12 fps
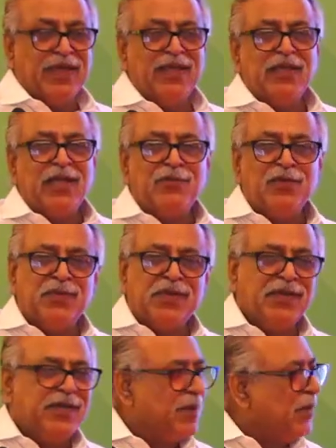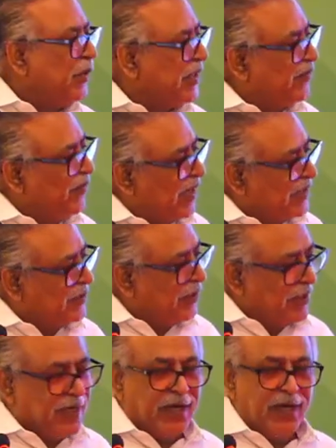way. We've been reading about it for the last
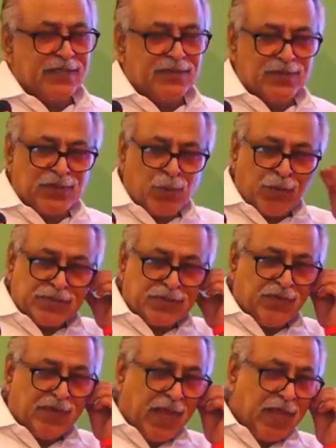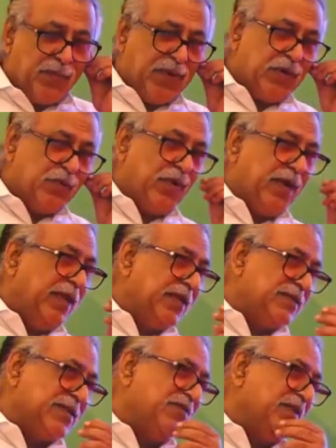3 decades. There was a question when I appeared
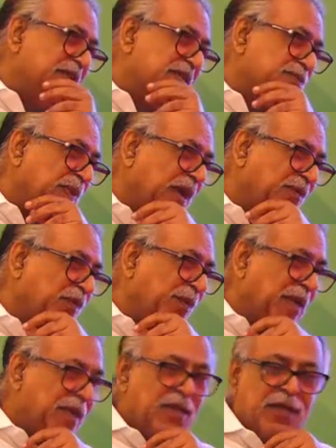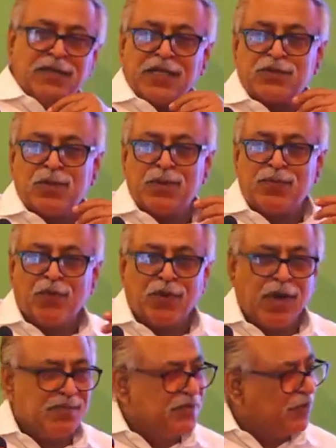27 years back for my national
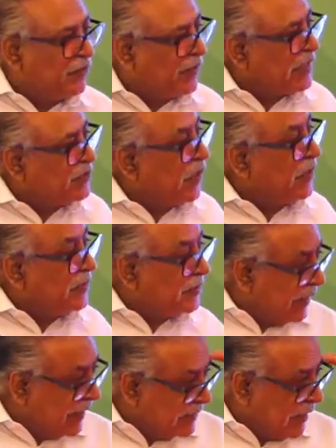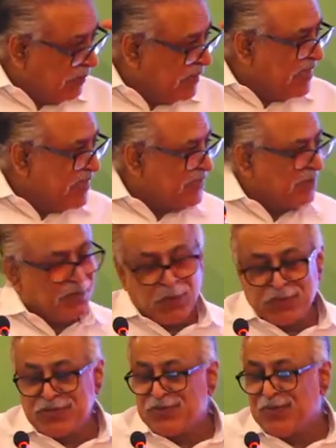program, xenotransplantation. At that time,
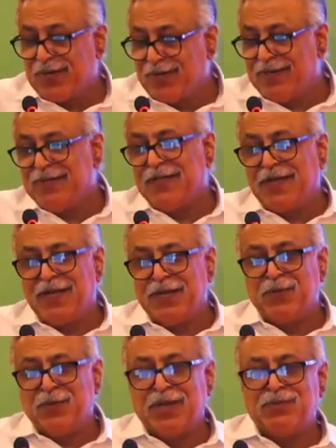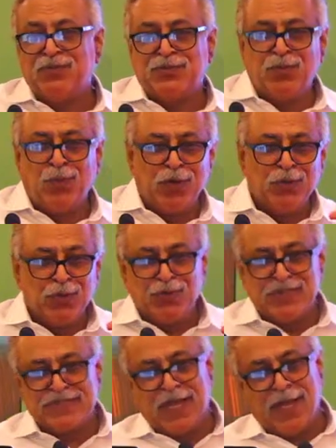questions were, one small note
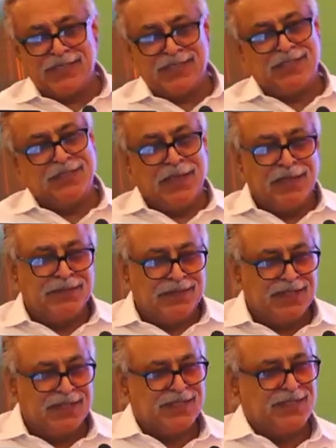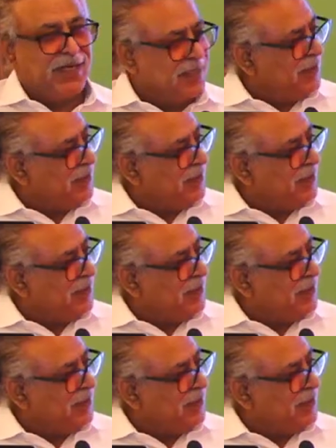was asked, and it's 30